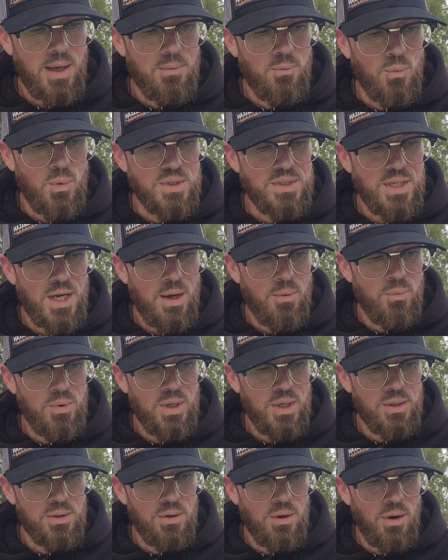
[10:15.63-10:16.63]
one time we
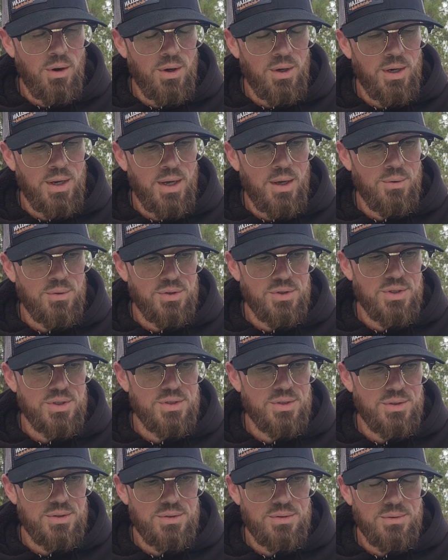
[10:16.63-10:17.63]
had gone, I was
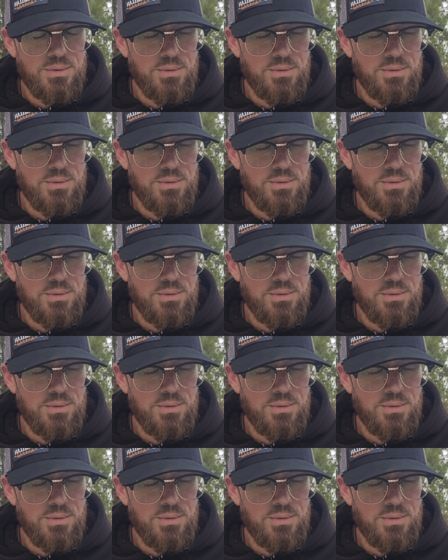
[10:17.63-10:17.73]
just,